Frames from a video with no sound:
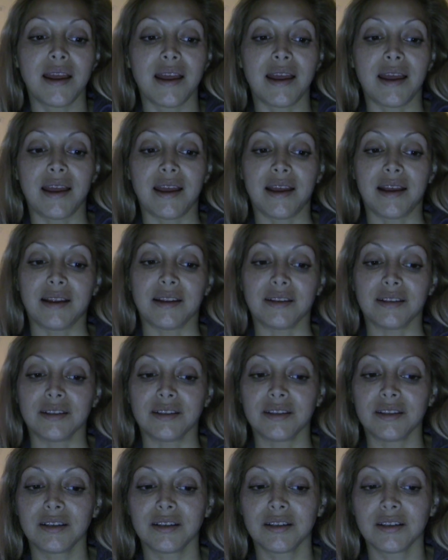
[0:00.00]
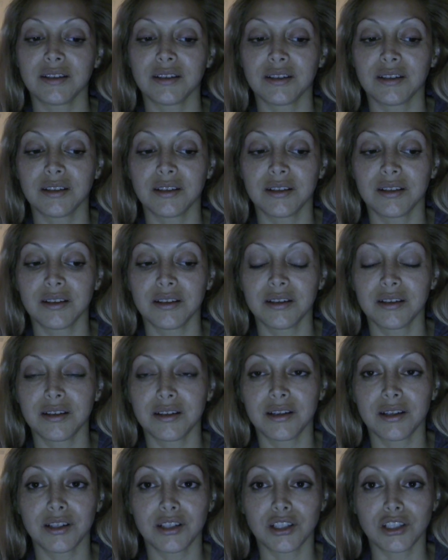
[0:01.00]
And
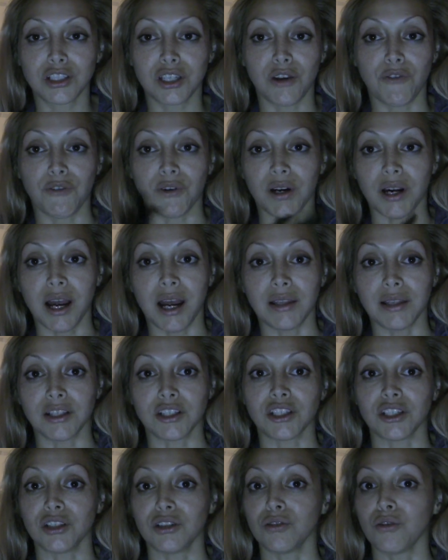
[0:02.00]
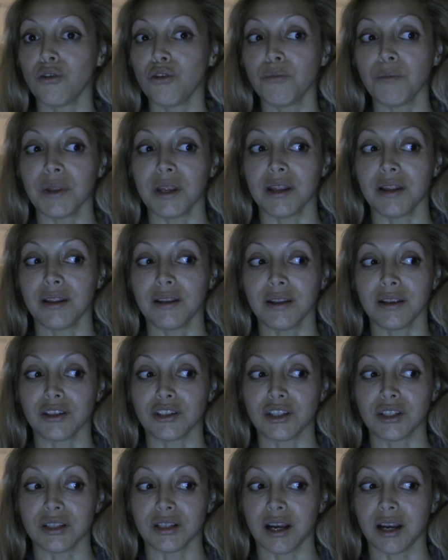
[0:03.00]
she forgot that she told me that
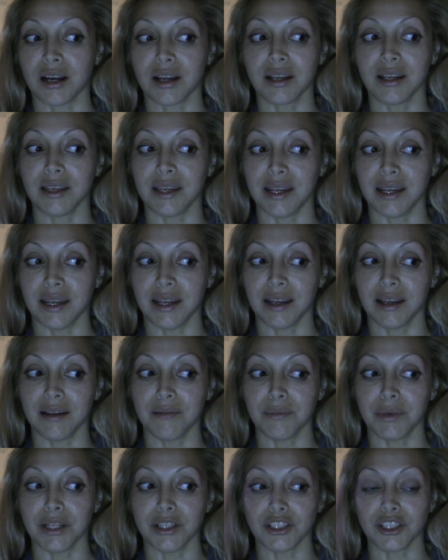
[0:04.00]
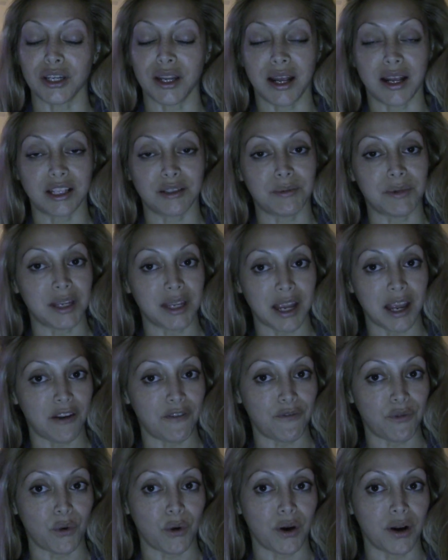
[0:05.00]
she's not going to need it, but she asked me
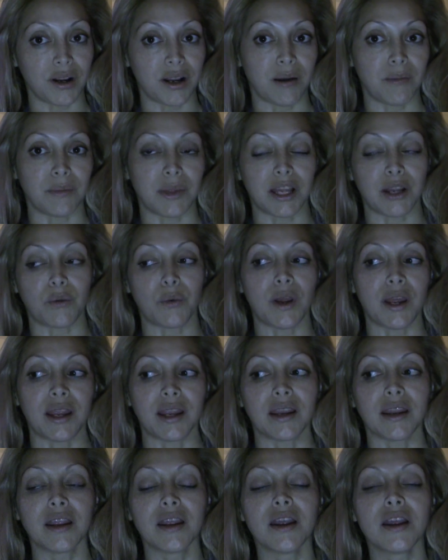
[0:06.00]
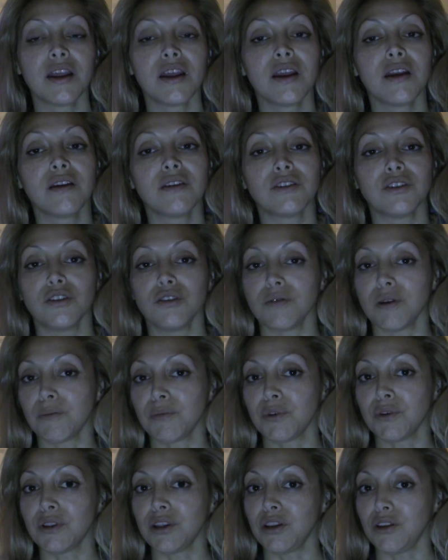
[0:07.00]
again for it. And I'm like, wait, do you
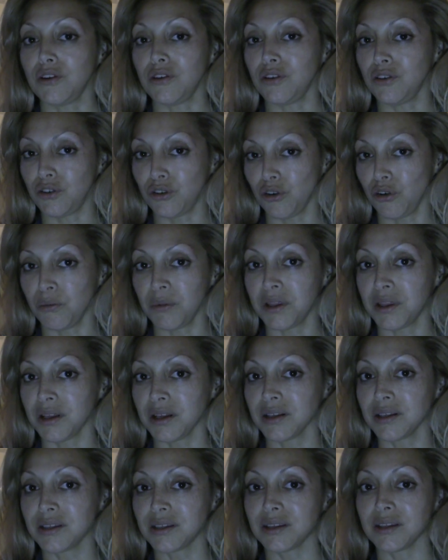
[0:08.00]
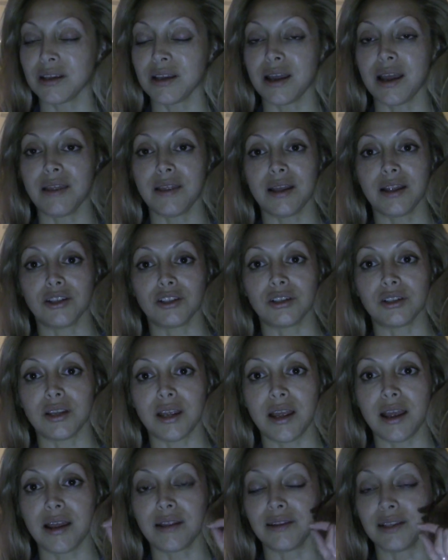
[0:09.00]
remember that you told me this? And then
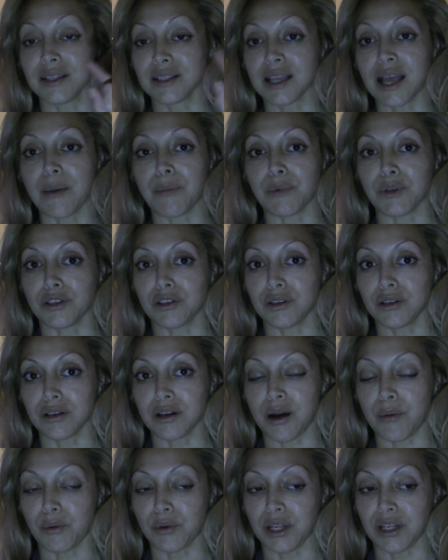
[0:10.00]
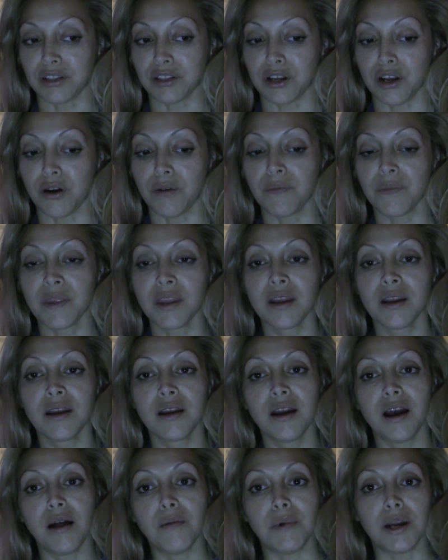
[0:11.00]
this happened a couple days ago.
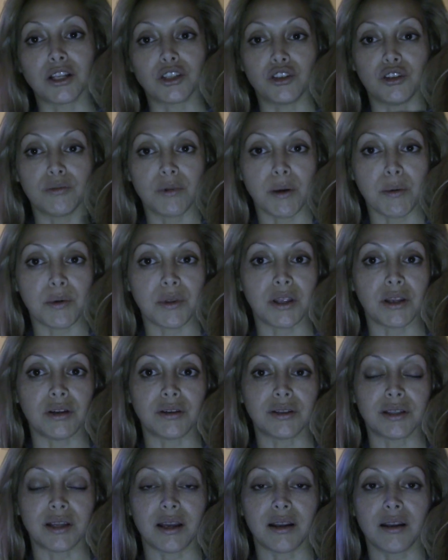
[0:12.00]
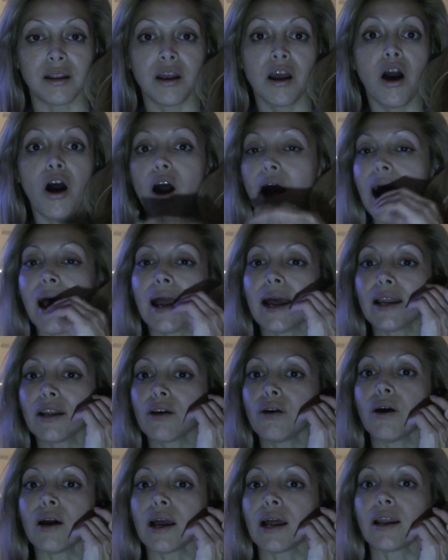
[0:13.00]
I'm like, do you remember that you said, oh, I gotta
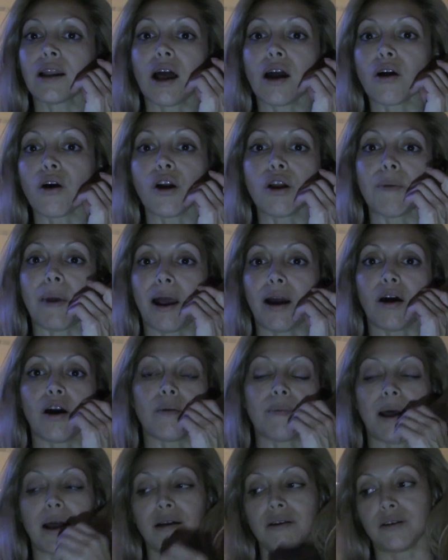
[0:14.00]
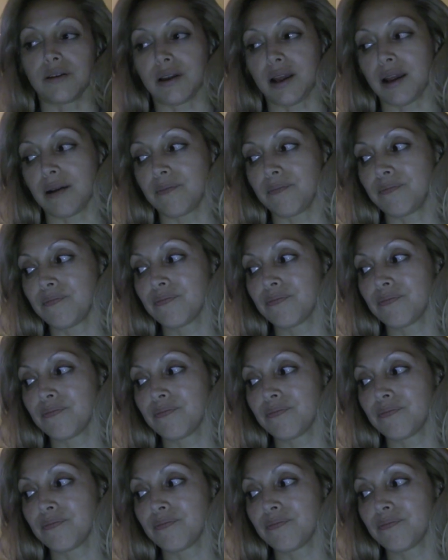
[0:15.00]
go, I'll call you back. Okay.